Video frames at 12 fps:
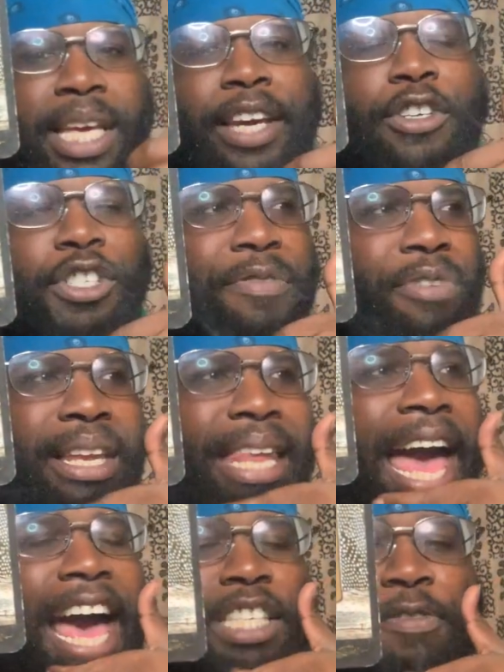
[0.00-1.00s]
energy for the
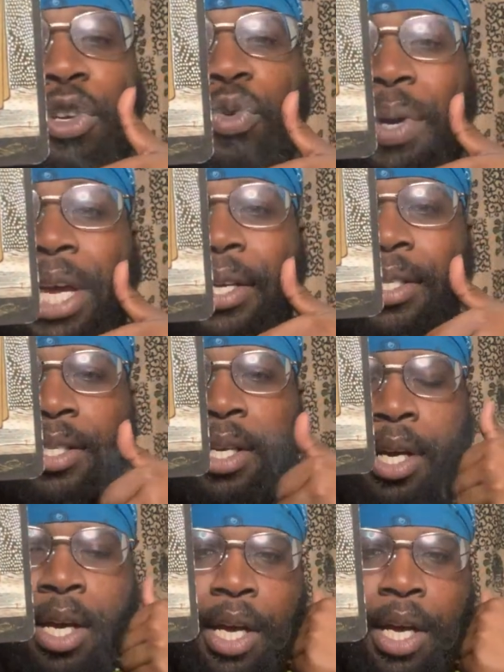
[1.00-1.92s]
last few weeks